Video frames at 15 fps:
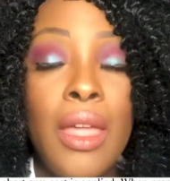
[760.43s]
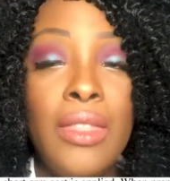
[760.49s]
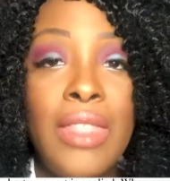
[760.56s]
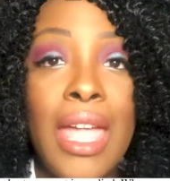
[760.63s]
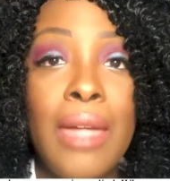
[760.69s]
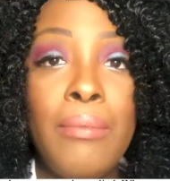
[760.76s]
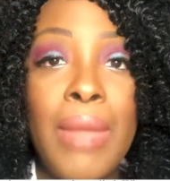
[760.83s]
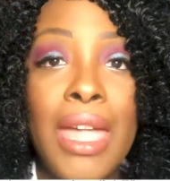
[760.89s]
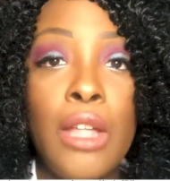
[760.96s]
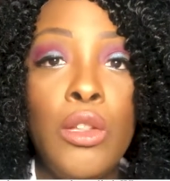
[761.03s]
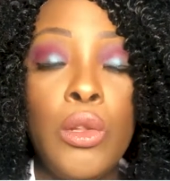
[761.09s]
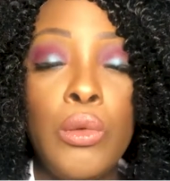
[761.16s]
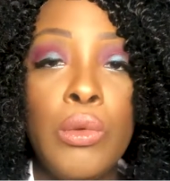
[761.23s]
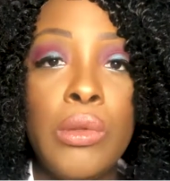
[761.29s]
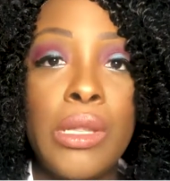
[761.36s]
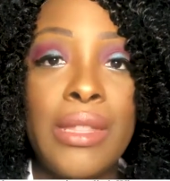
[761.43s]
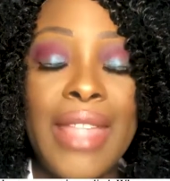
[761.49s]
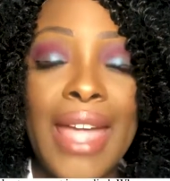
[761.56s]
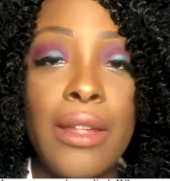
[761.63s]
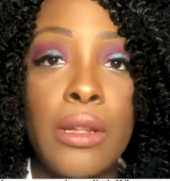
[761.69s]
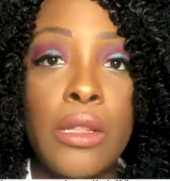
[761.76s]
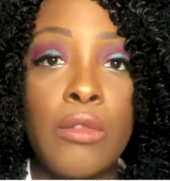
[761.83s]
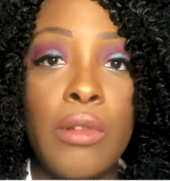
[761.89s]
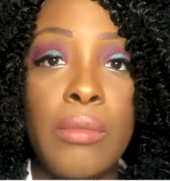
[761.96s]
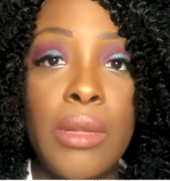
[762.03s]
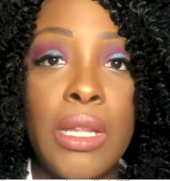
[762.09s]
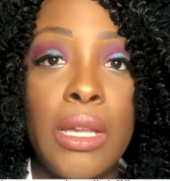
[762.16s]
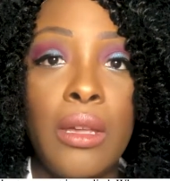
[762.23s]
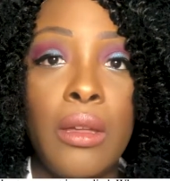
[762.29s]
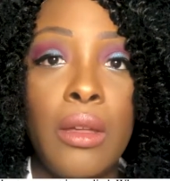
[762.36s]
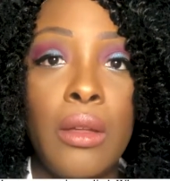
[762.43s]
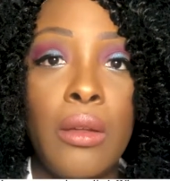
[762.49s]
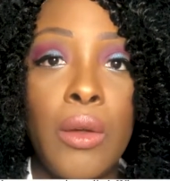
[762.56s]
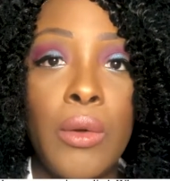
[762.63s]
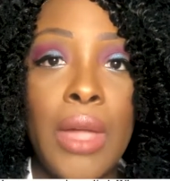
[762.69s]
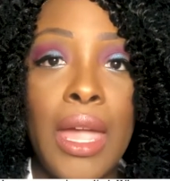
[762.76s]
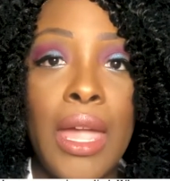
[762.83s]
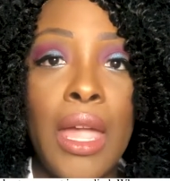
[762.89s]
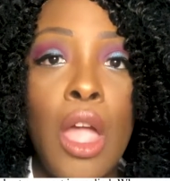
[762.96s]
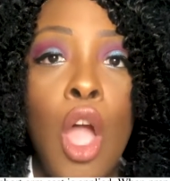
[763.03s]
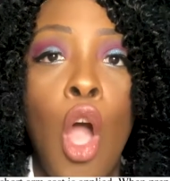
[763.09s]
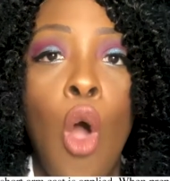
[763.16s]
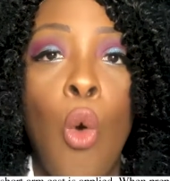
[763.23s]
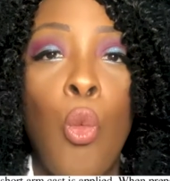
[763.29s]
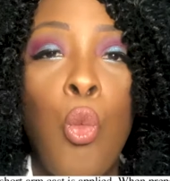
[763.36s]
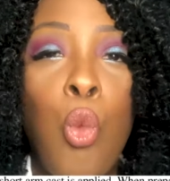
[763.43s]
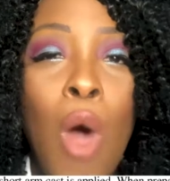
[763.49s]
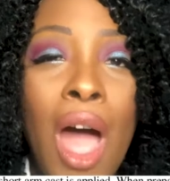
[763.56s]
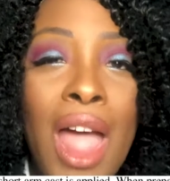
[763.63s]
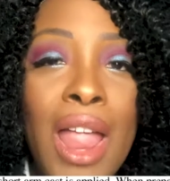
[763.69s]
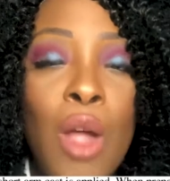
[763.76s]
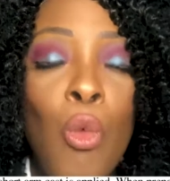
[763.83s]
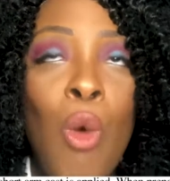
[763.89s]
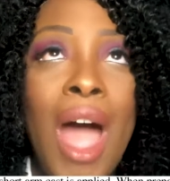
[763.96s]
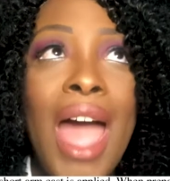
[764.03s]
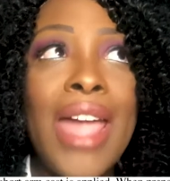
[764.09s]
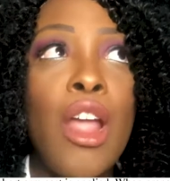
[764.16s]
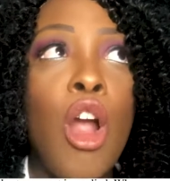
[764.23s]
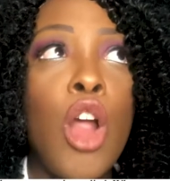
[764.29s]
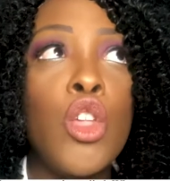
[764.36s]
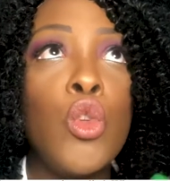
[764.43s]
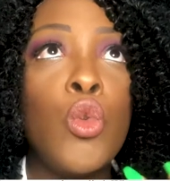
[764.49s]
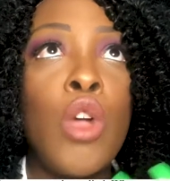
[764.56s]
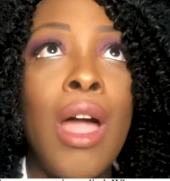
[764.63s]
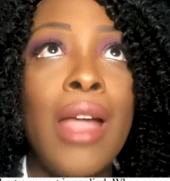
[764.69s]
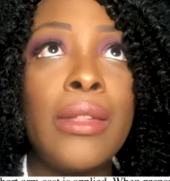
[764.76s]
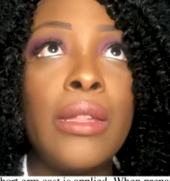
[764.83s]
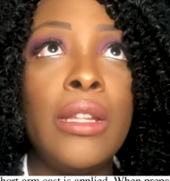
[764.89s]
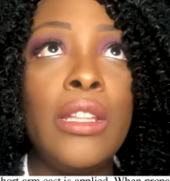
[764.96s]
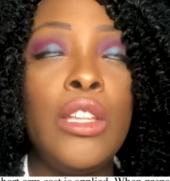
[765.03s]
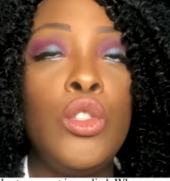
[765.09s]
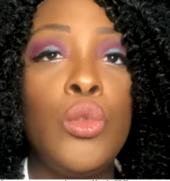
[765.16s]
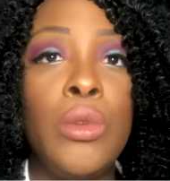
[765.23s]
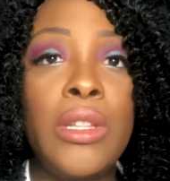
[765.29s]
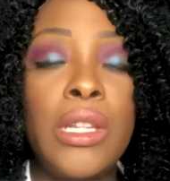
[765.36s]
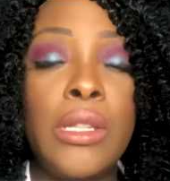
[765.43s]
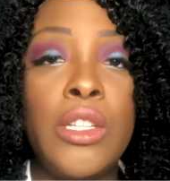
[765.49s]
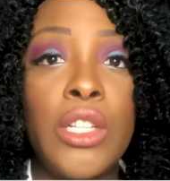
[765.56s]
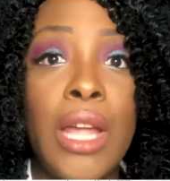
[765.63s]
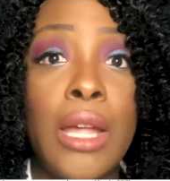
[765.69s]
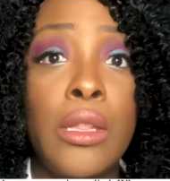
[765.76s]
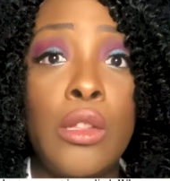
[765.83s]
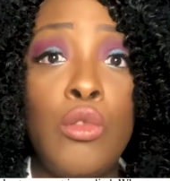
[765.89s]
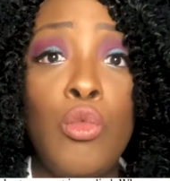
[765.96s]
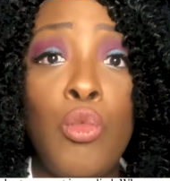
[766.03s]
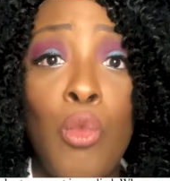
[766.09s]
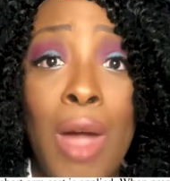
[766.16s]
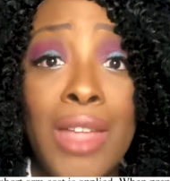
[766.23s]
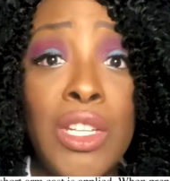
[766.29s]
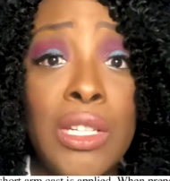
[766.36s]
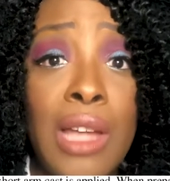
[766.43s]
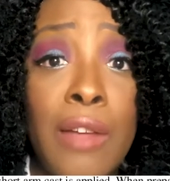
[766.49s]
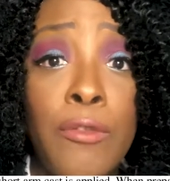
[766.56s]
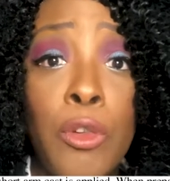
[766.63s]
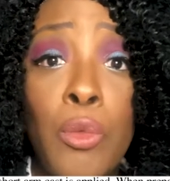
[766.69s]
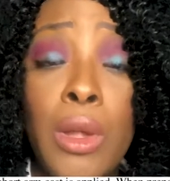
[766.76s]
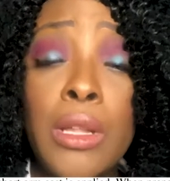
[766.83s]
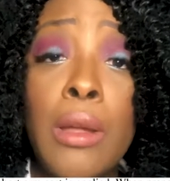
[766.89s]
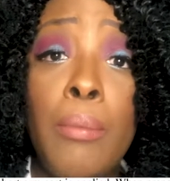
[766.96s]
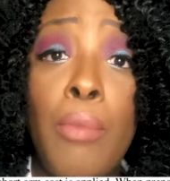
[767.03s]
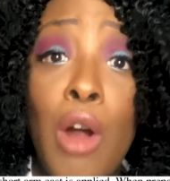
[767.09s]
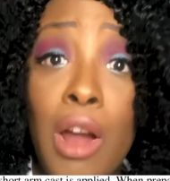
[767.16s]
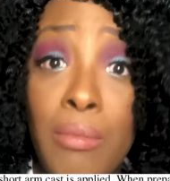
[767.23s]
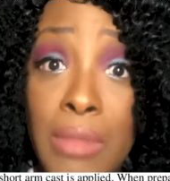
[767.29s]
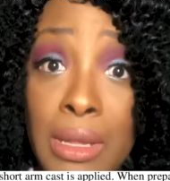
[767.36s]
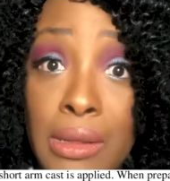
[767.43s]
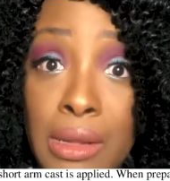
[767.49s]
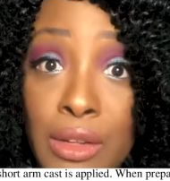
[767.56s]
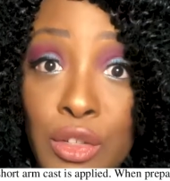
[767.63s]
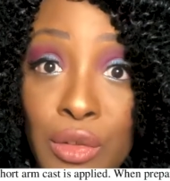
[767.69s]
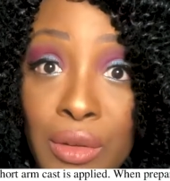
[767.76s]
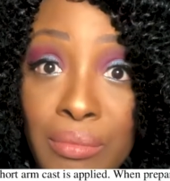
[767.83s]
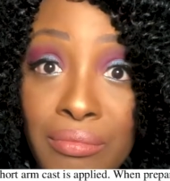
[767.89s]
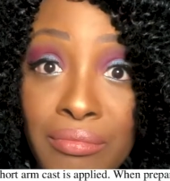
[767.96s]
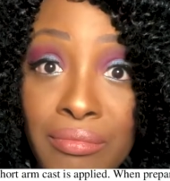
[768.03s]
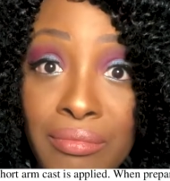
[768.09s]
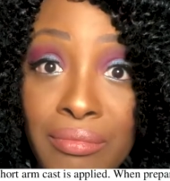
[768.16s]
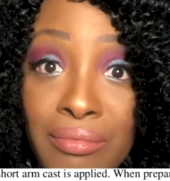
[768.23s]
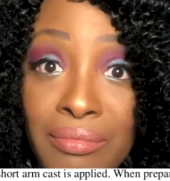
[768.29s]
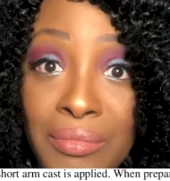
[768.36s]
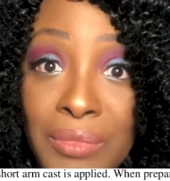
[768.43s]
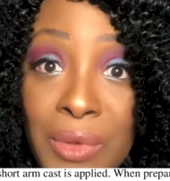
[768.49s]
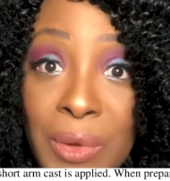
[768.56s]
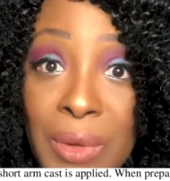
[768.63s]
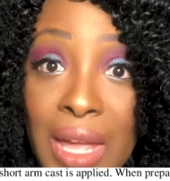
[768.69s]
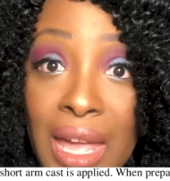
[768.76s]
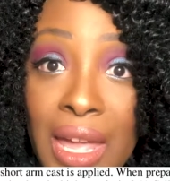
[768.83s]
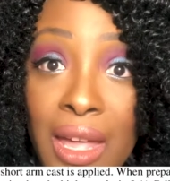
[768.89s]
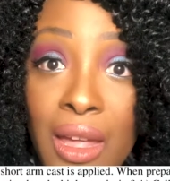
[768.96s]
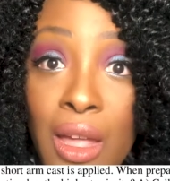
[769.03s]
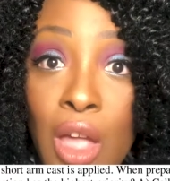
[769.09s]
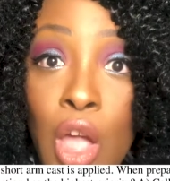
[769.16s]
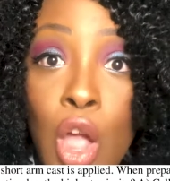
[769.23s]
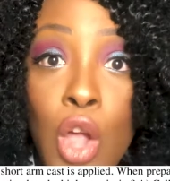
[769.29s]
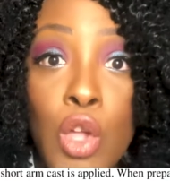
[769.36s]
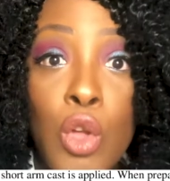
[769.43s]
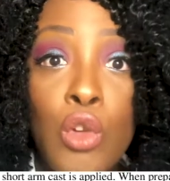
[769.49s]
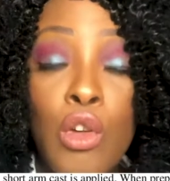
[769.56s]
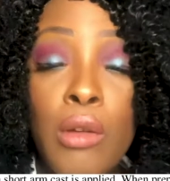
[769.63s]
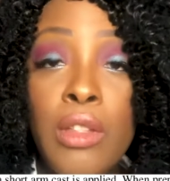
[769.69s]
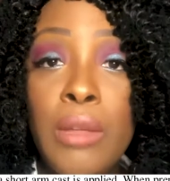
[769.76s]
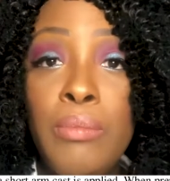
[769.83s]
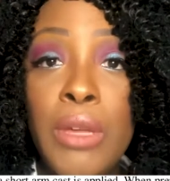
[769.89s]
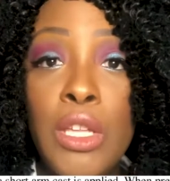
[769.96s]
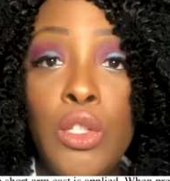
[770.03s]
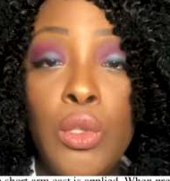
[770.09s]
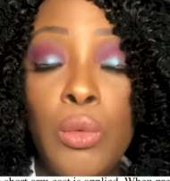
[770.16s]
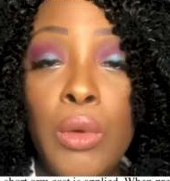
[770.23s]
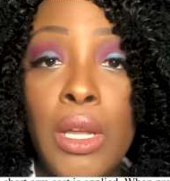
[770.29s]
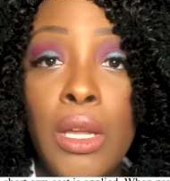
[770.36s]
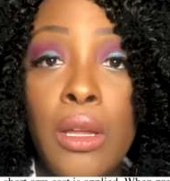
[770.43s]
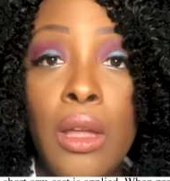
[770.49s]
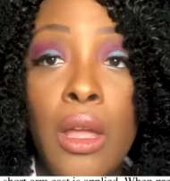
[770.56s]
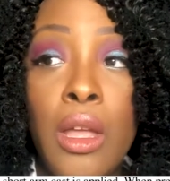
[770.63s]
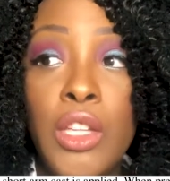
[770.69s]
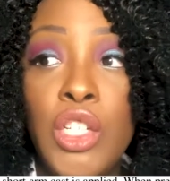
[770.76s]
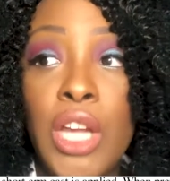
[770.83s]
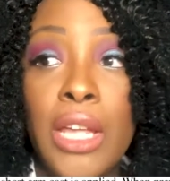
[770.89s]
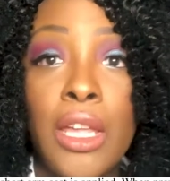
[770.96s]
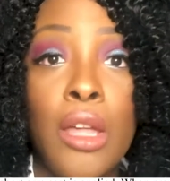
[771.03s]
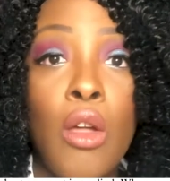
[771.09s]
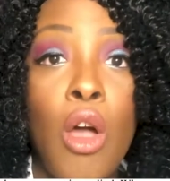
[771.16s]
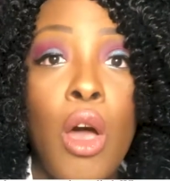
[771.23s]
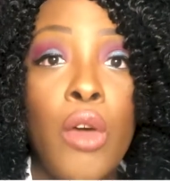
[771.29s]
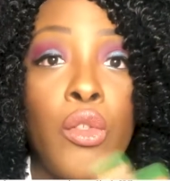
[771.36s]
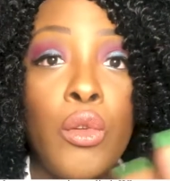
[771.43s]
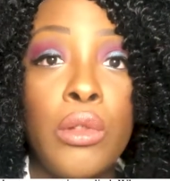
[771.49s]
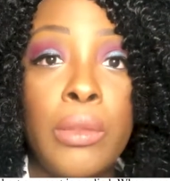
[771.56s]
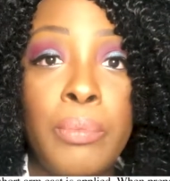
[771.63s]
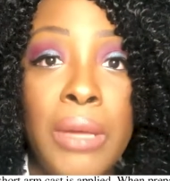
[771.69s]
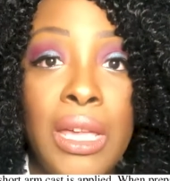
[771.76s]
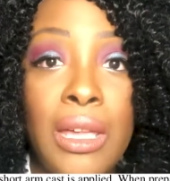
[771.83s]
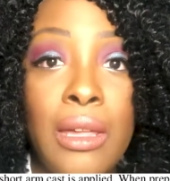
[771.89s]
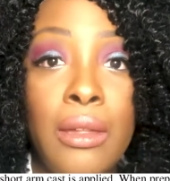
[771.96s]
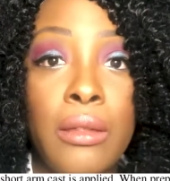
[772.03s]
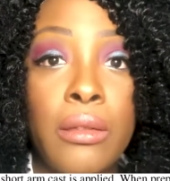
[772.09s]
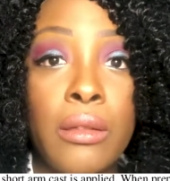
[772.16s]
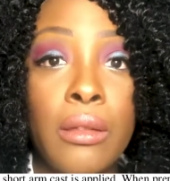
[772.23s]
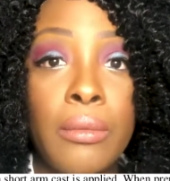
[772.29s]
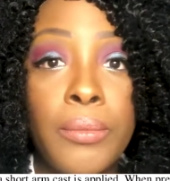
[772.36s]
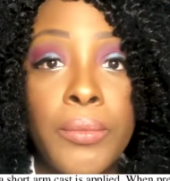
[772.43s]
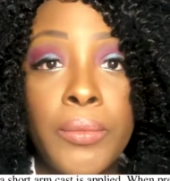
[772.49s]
they may lose that extremity, okay? What, why are you constantly doing these checks? You watching out for what compartment syndrome, okay? You're going to be doing, checking all those P's.